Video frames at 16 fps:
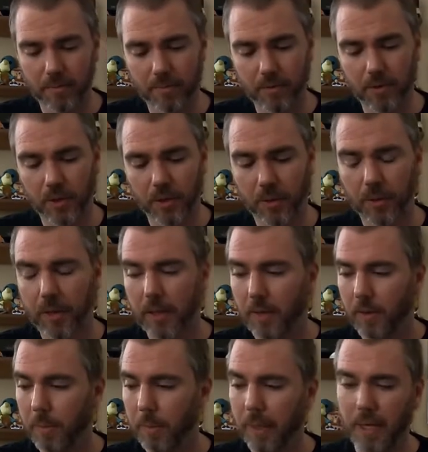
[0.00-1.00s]
So
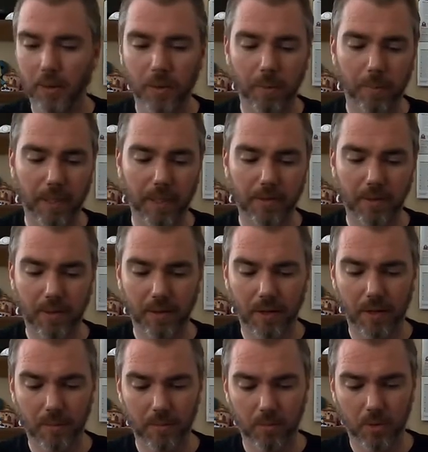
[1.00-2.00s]
the power makes it a
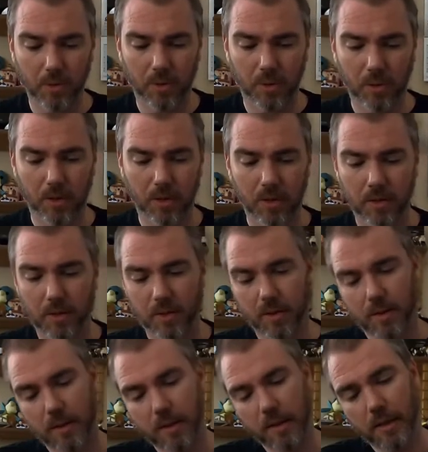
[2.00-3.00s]
lot more
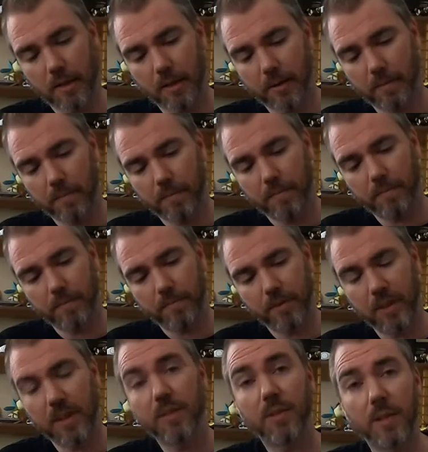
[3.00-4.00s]

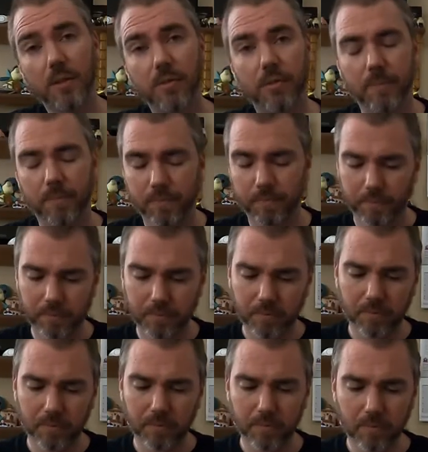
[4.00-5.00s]
sensitive,
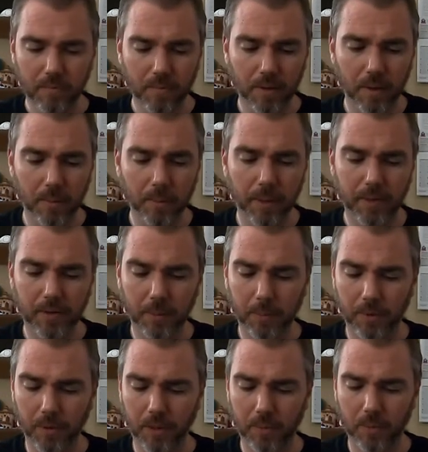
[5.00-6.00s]
picks up
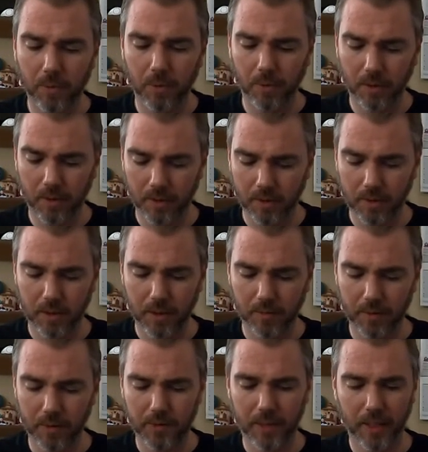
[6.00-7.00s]
a lot more of
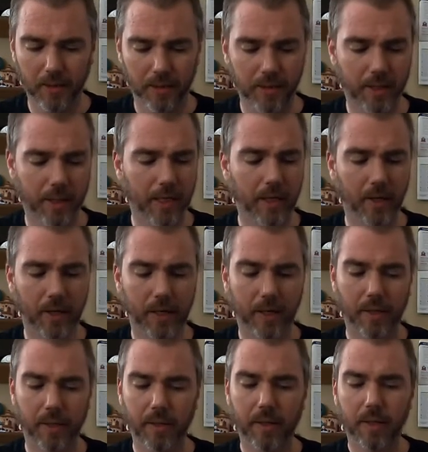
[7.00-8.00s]
the sound in the
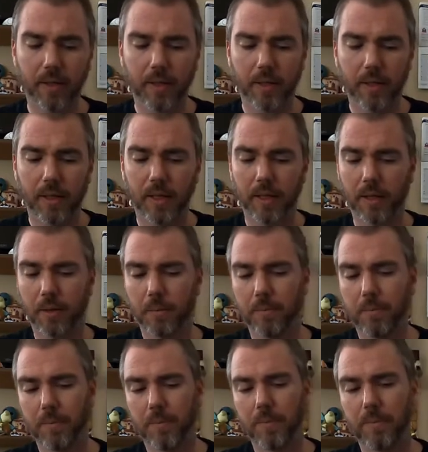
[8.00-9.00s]
area.
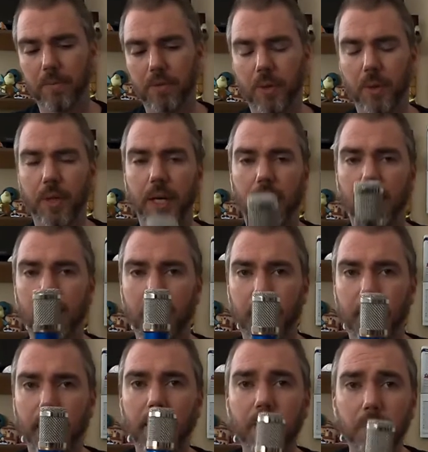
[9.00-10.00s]
So yeah,
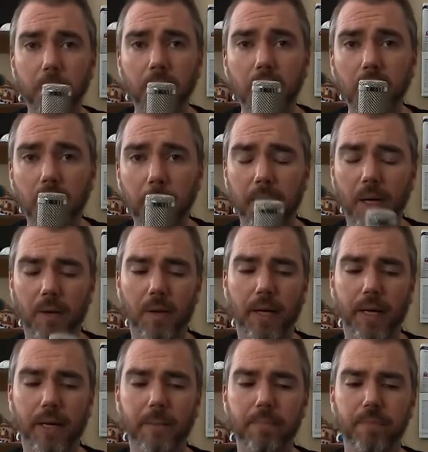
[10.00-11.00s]
and it's pretty good about,
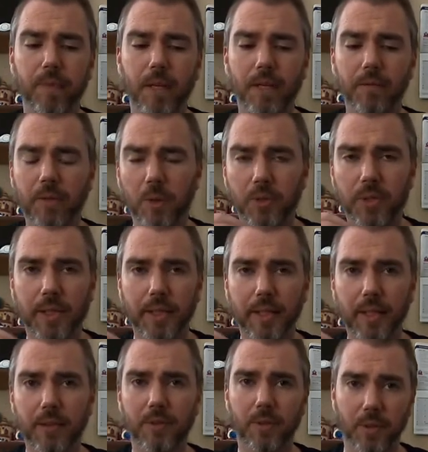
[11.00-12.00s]
like, even though it's a
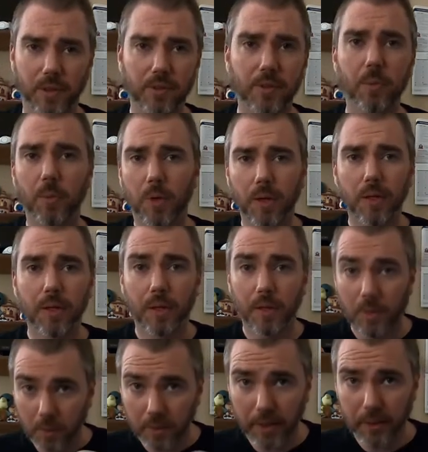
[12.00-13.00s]
condenser, it's somewhat
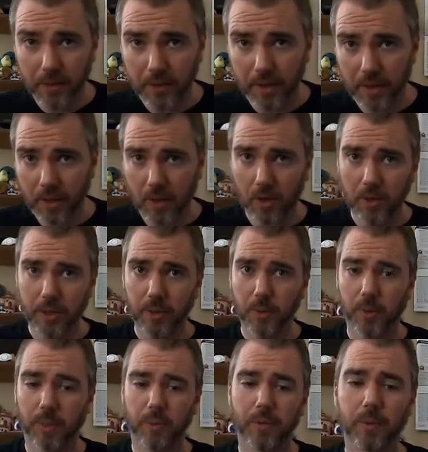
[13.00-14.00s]
what they would say
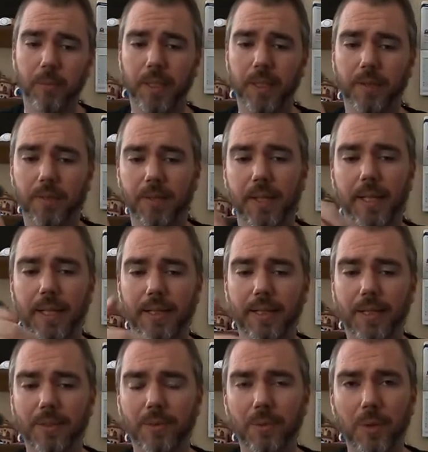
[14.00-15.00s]
cardioid, which means it
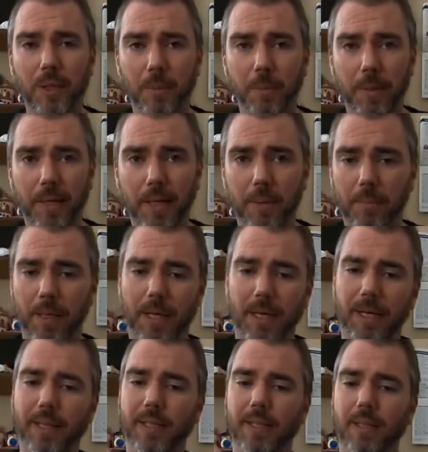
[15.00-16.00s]
doesn't really pick up
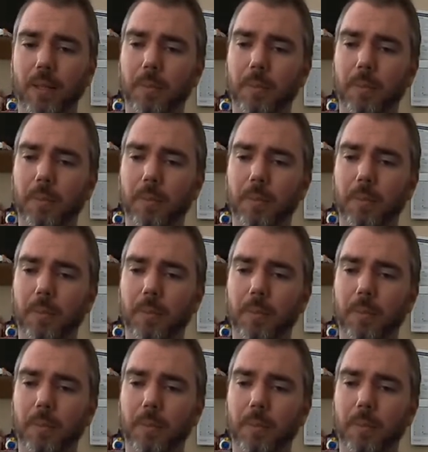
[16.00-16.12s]
behind it.